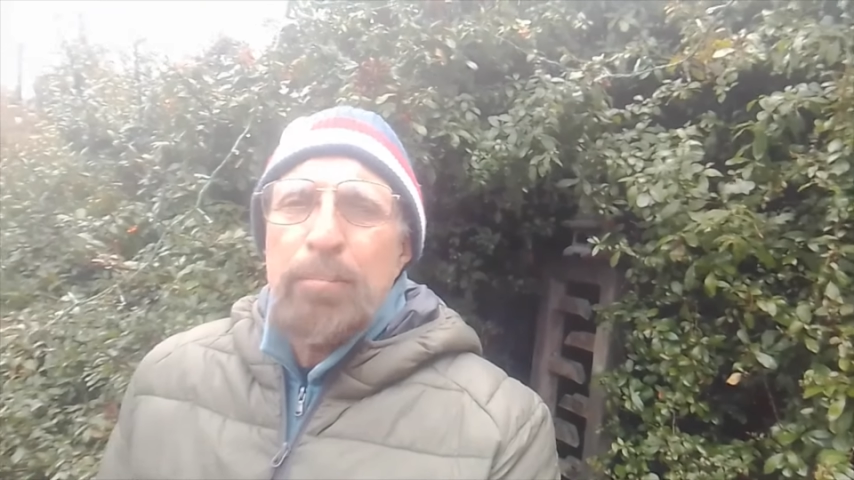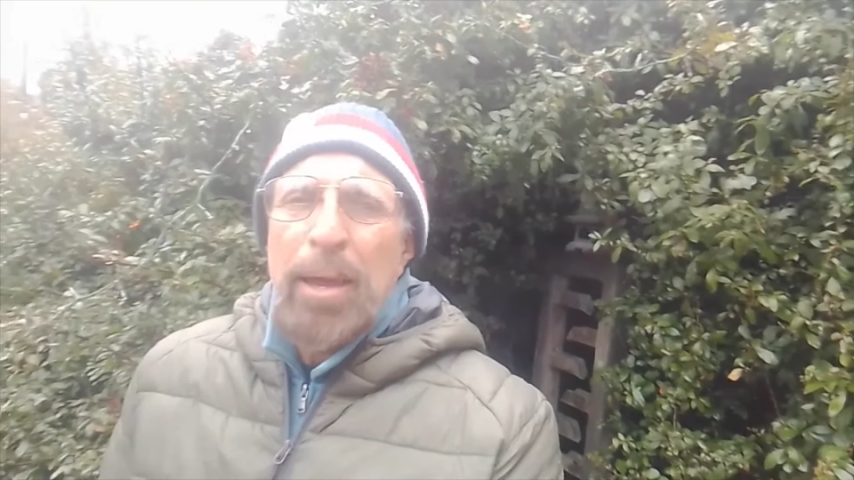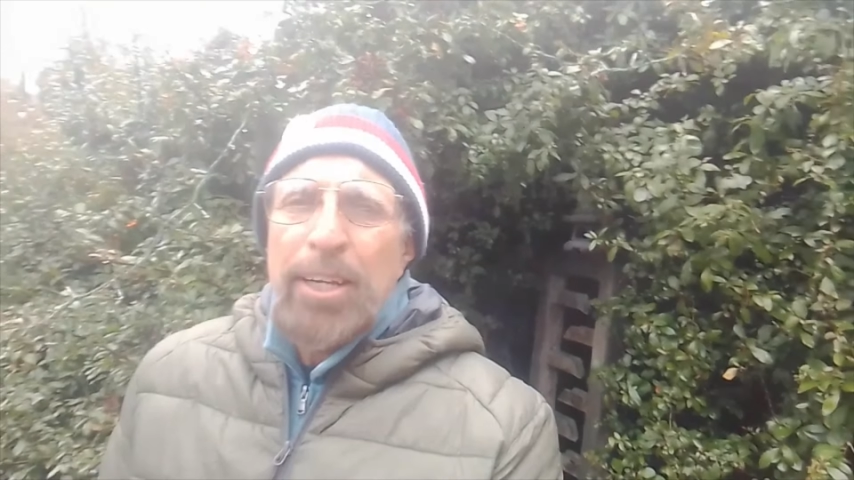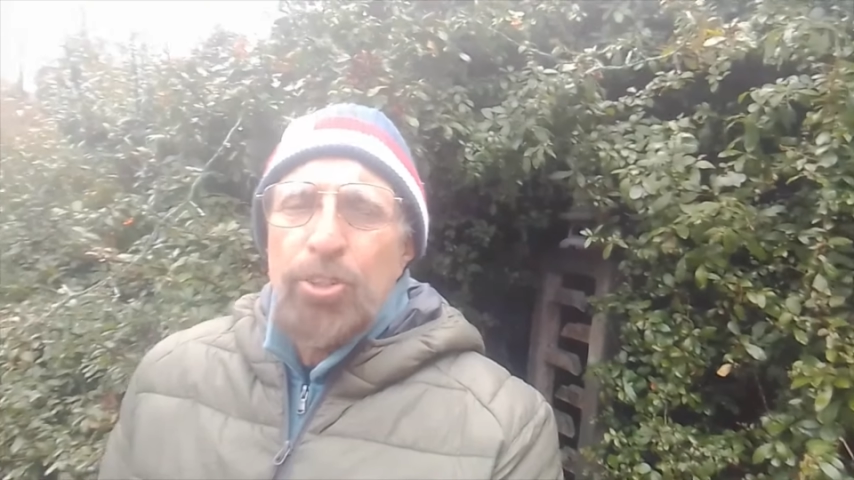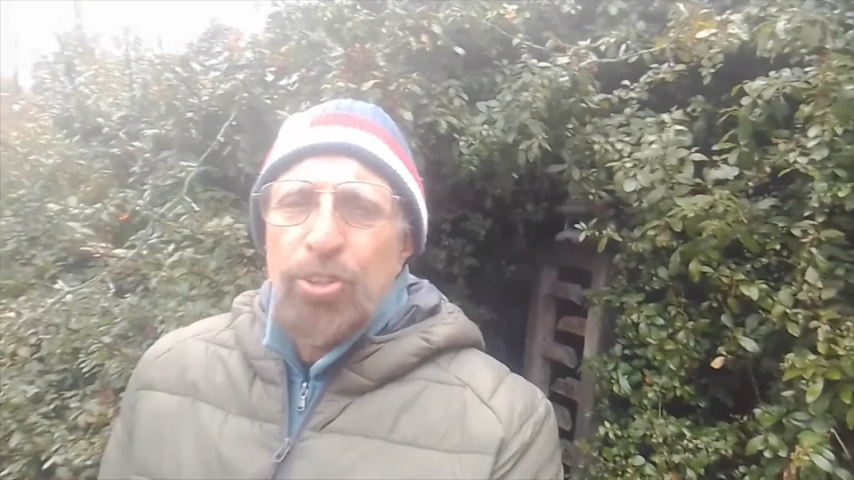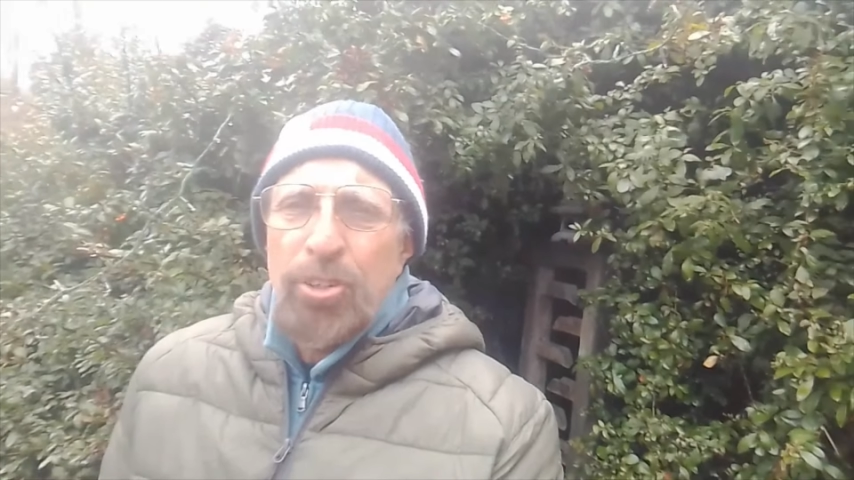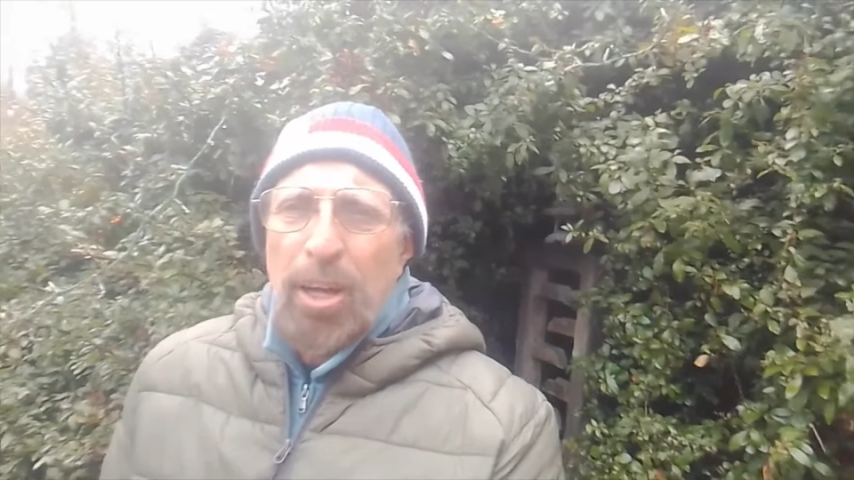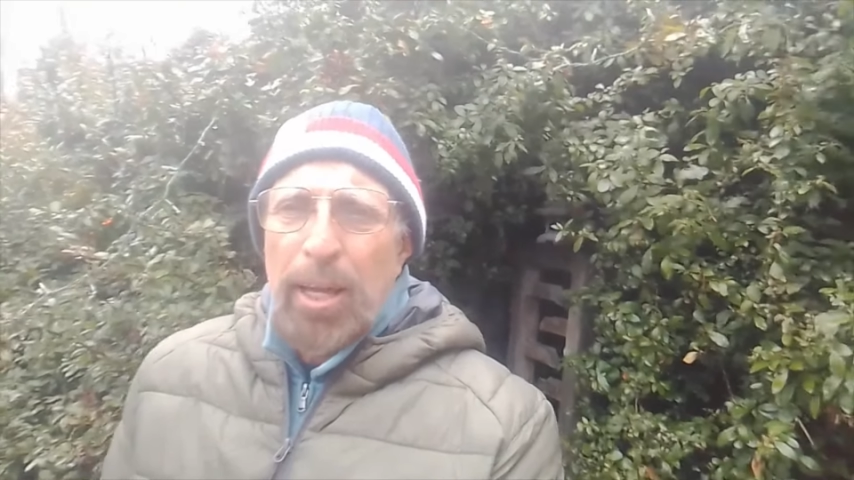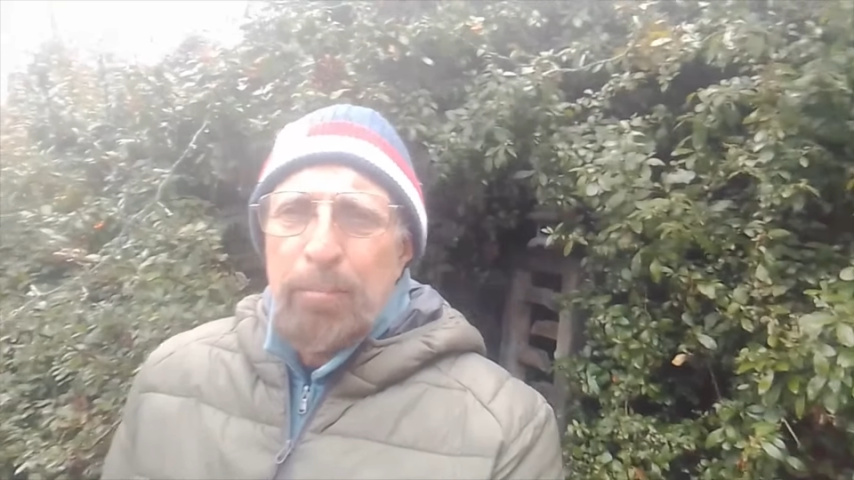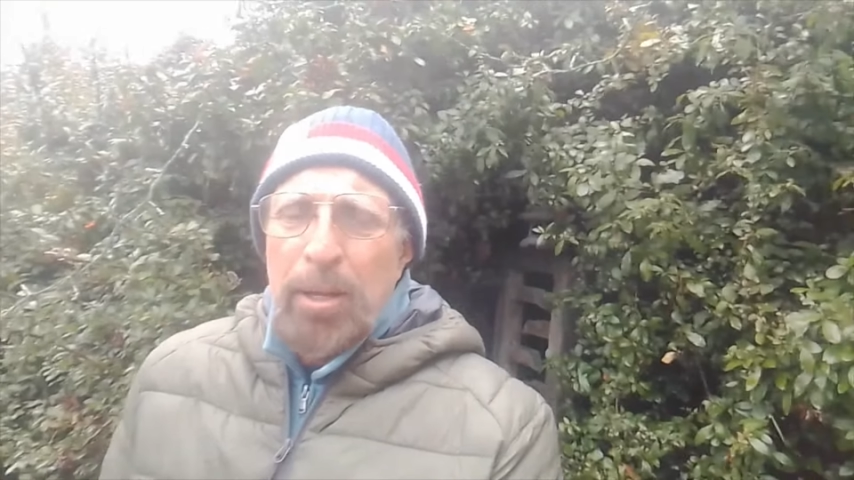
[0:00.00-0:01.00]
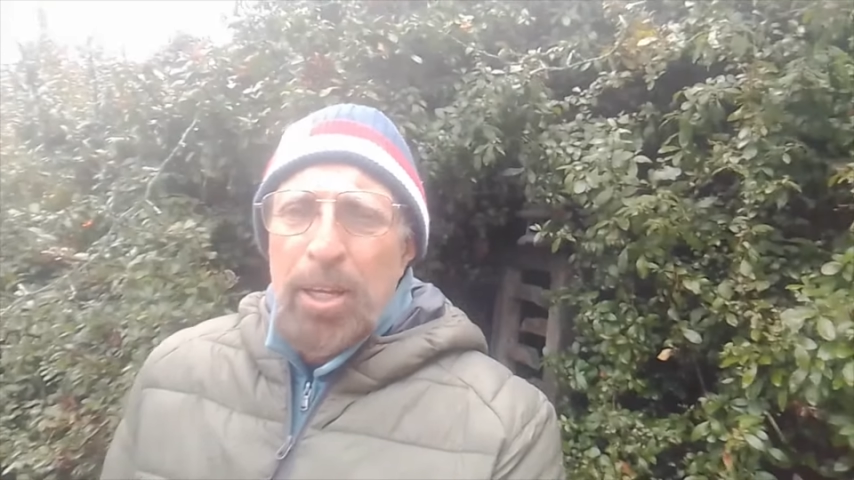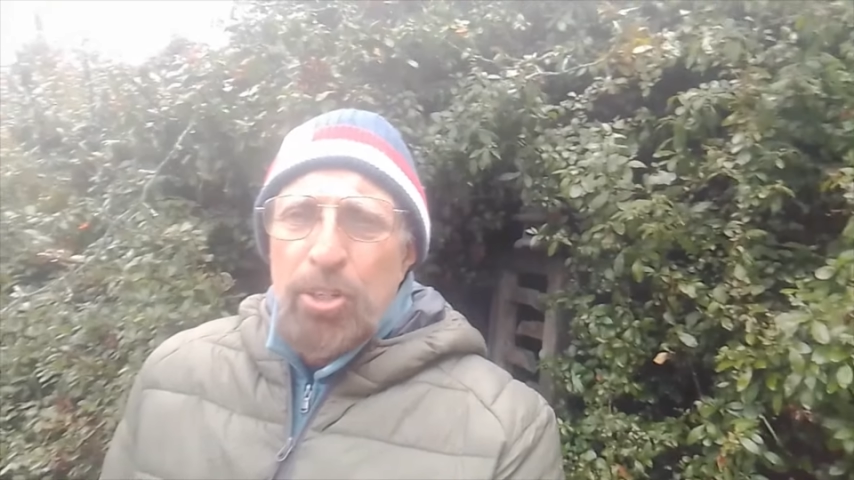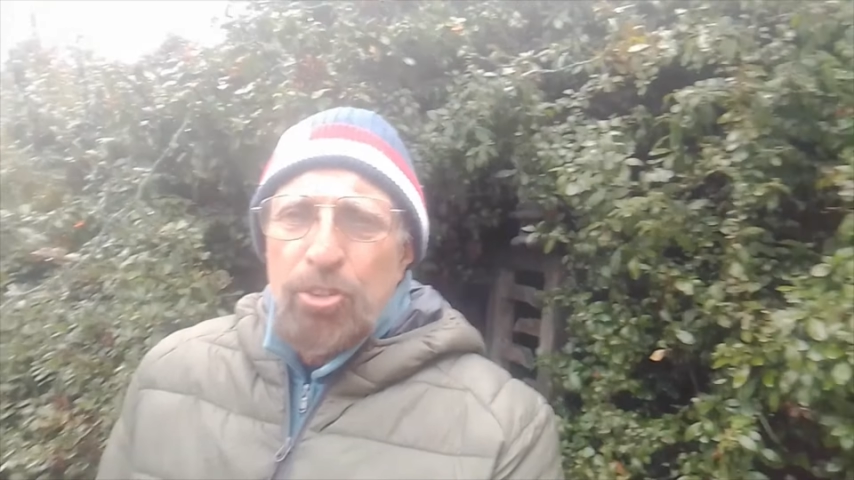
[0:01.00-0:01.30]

and manage your time